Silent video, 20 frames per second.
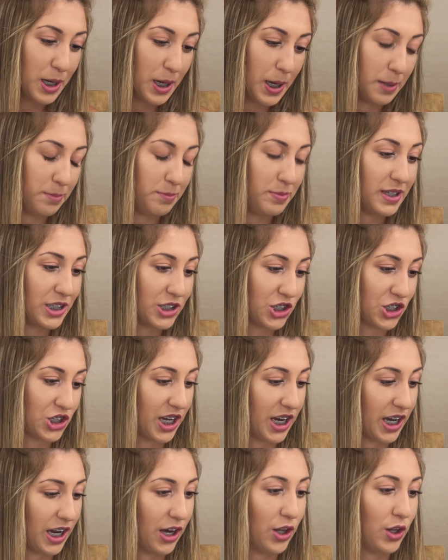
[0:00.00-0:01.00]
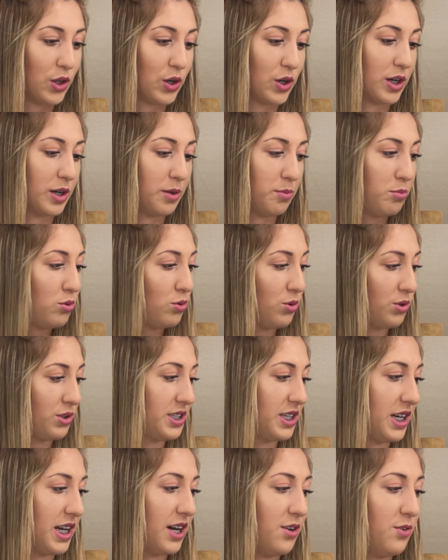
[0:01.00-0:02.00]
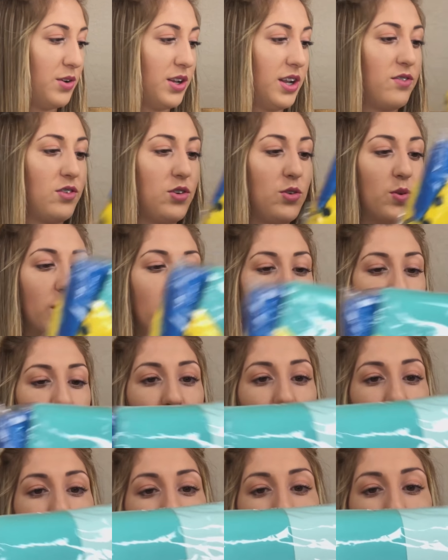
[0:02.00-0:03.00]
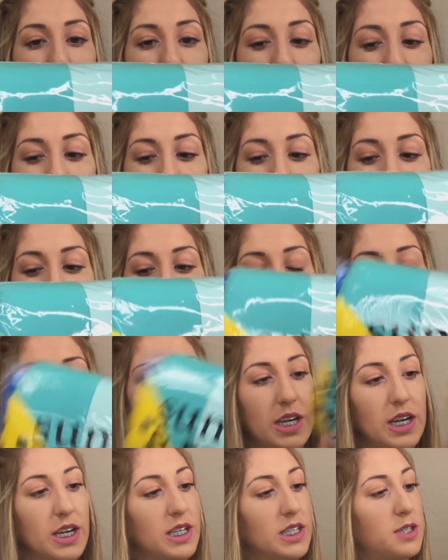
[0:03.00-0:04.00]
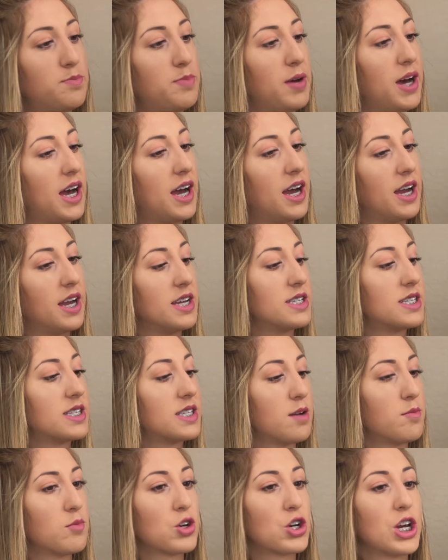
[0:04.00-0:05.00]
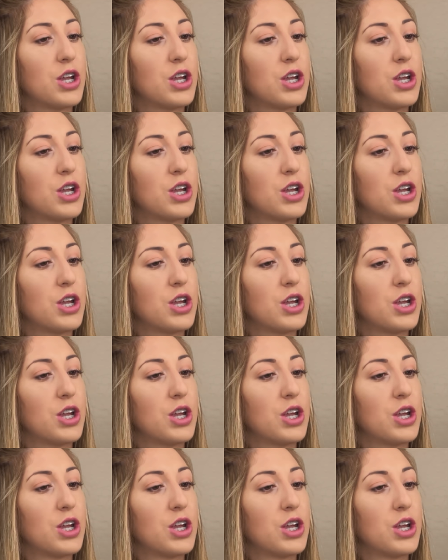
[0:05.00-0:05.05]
a beach towel or a pool towel, whatever you want to call it. It's by Summer